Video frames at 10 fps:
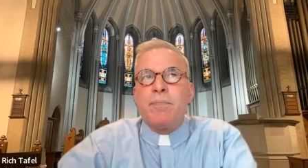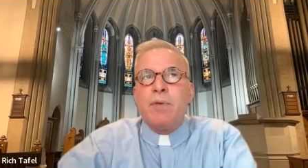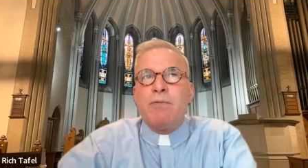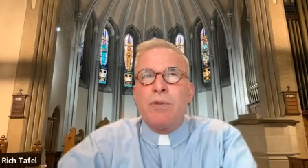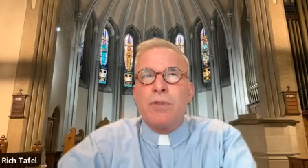
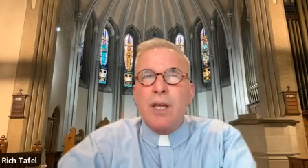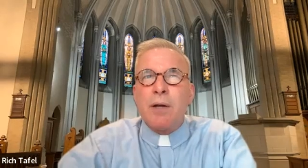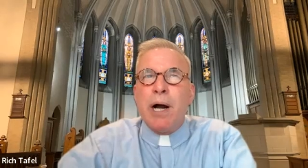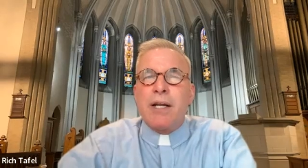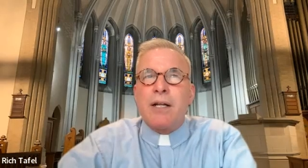If you think
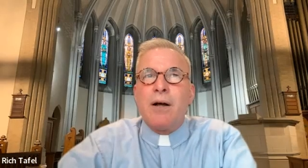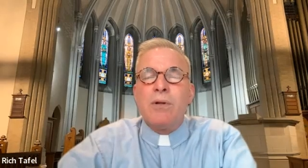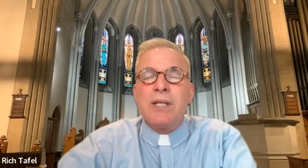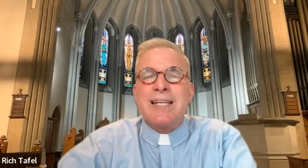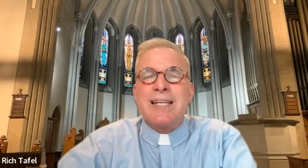about it,
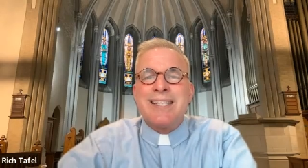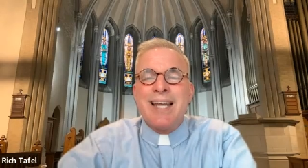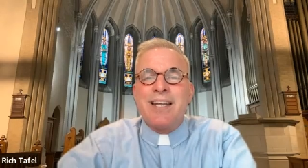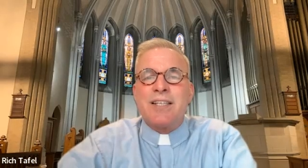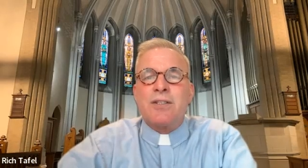only a
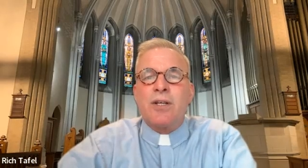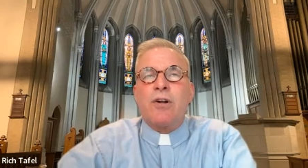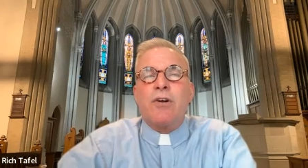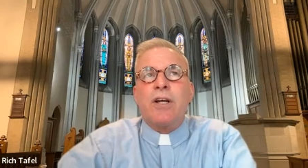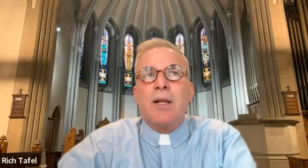sadist could
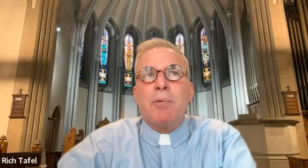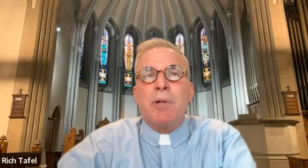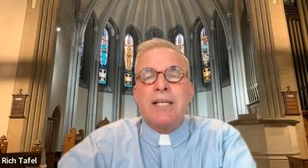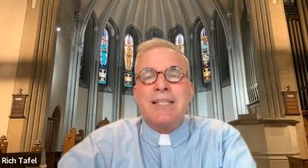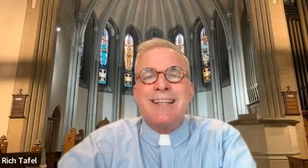create a
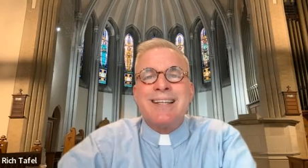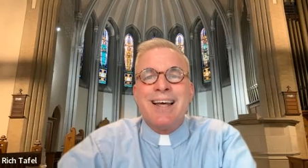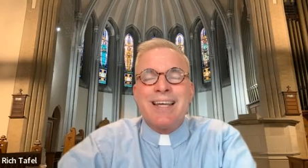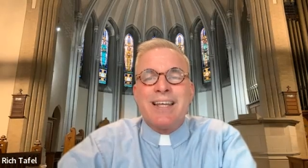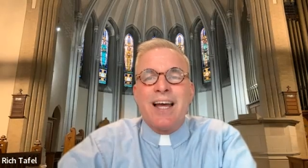place
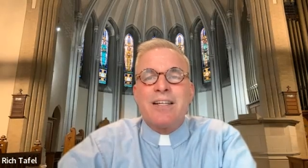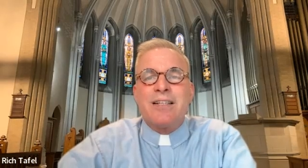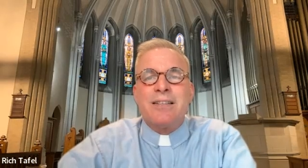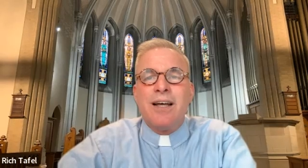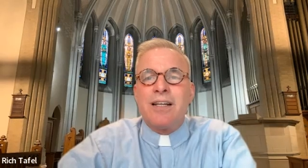like that,
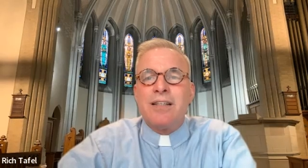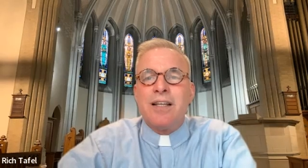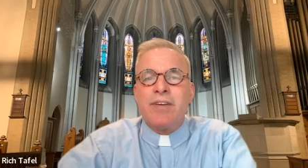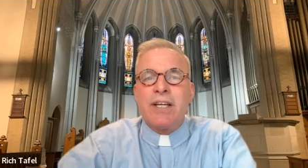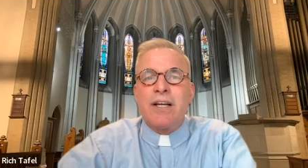not a
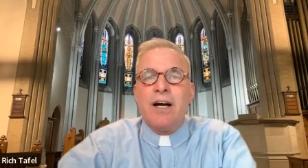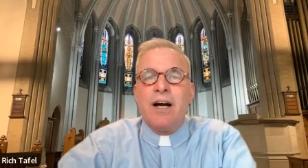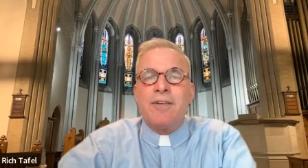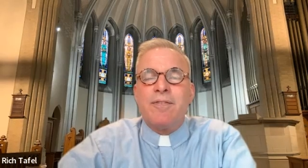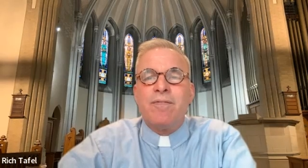loving
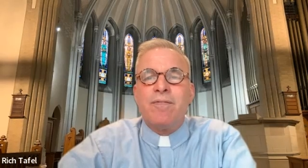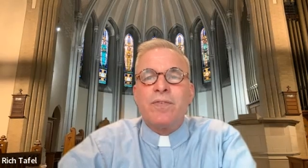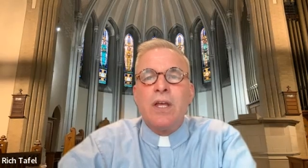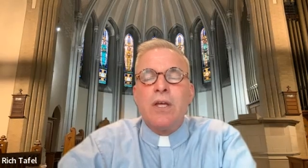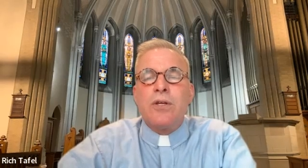God.
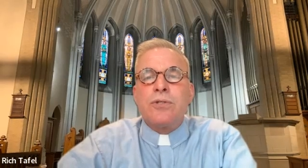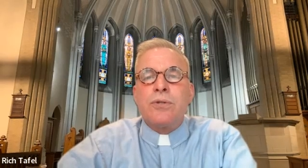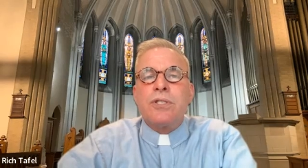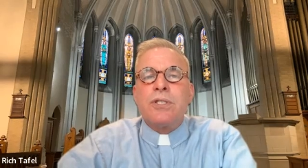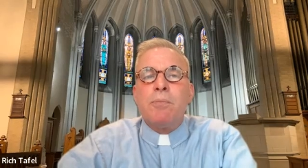So
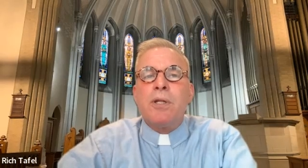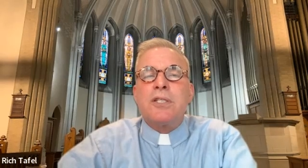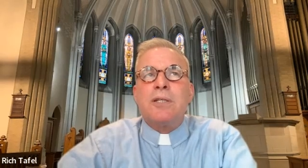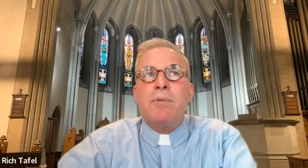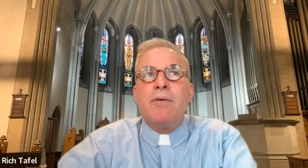the
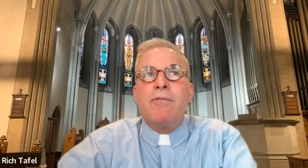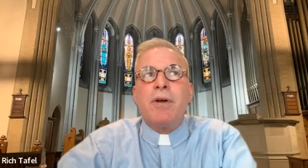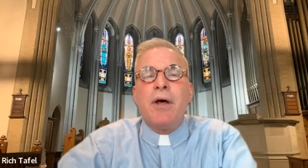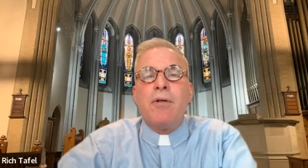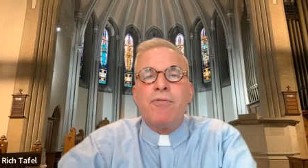symbolism of
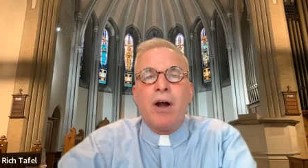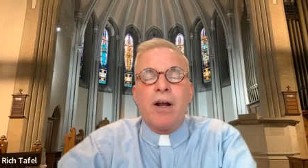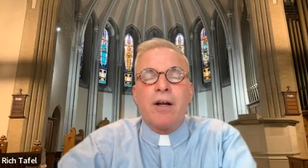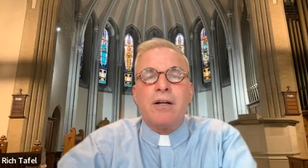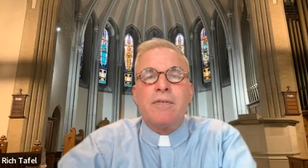
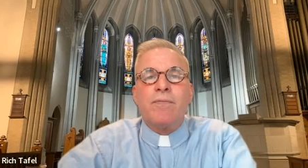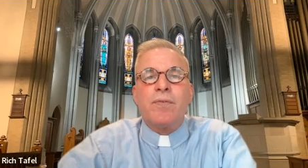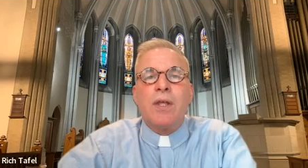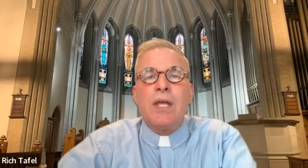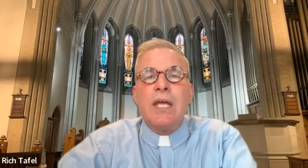hellfire
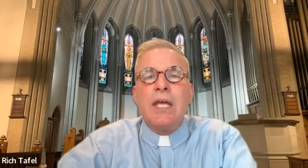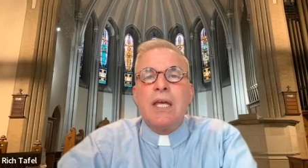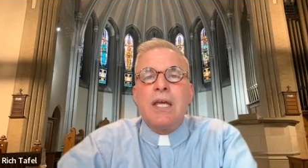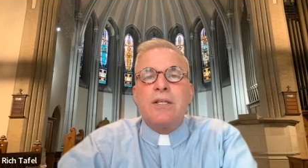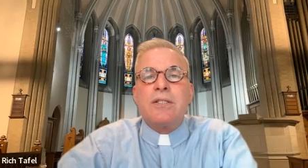
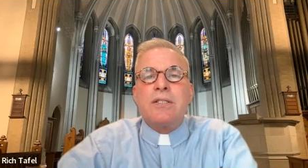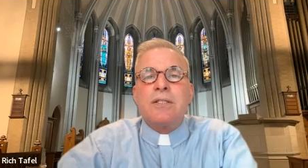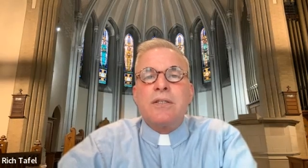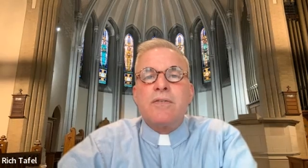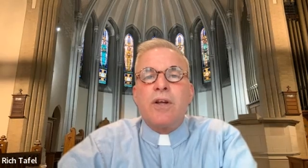is
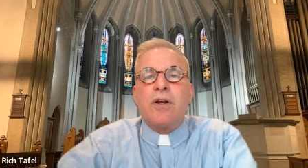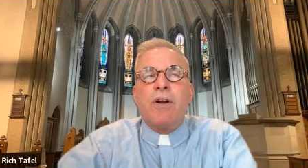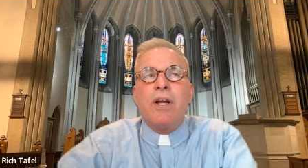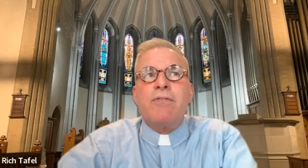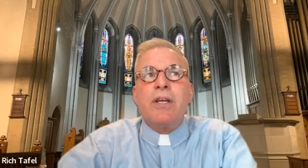the
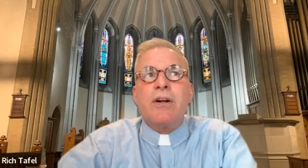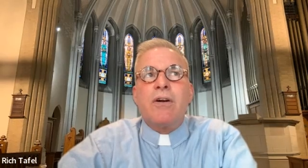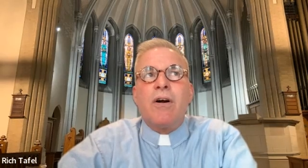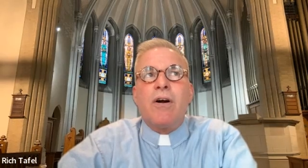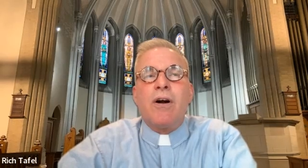craving in our
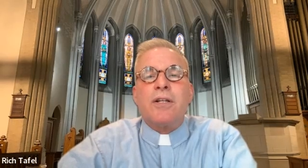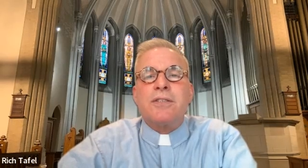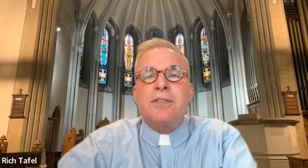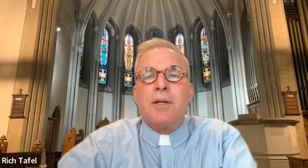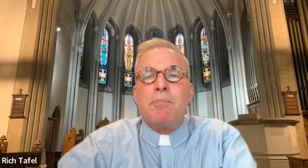
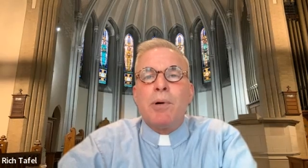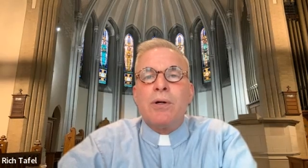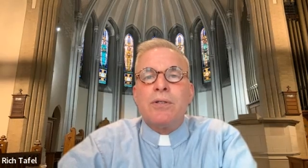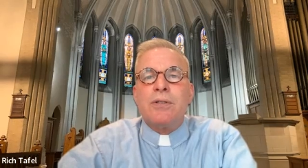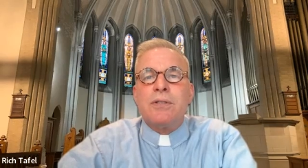hearts that
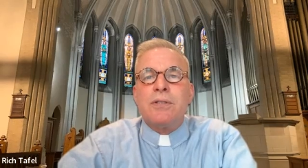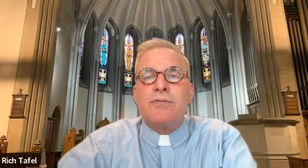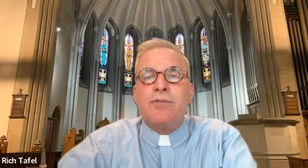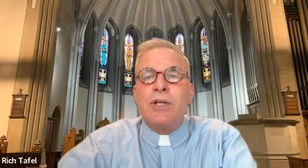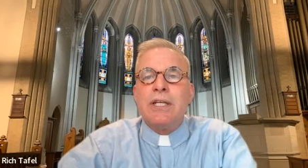burns
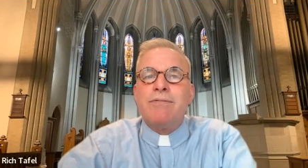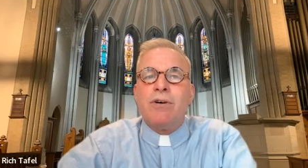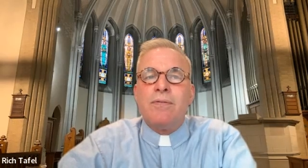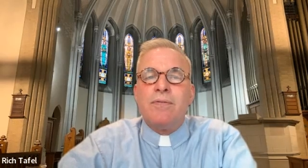for evil.